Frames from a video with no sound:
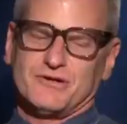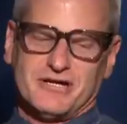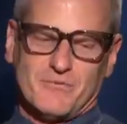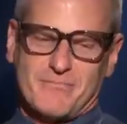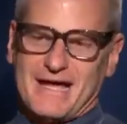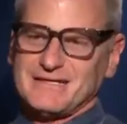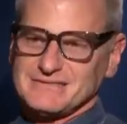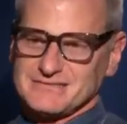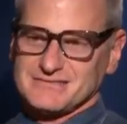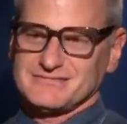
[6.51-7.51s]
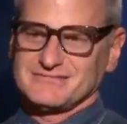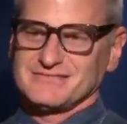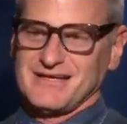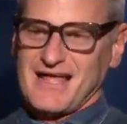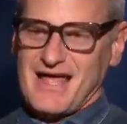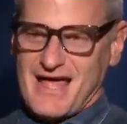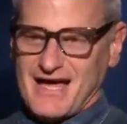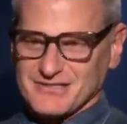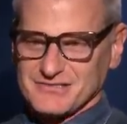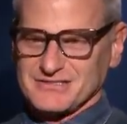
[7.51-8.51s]
hear Best
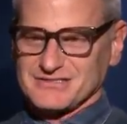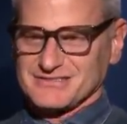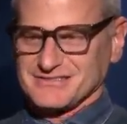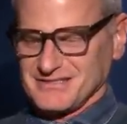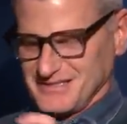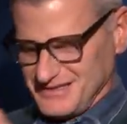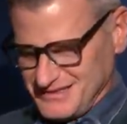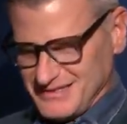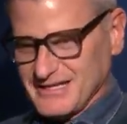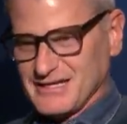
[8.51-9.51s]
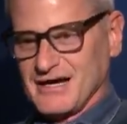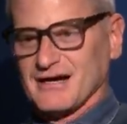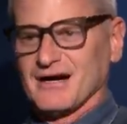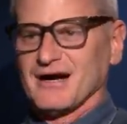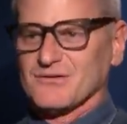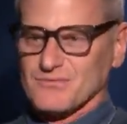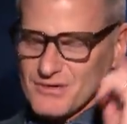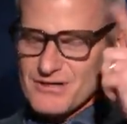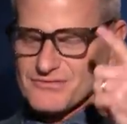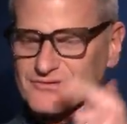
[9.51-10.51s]
Actress, Lady Gaga, what
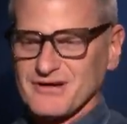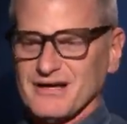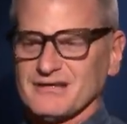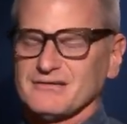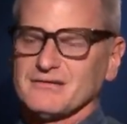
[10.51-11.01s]
goes through your head?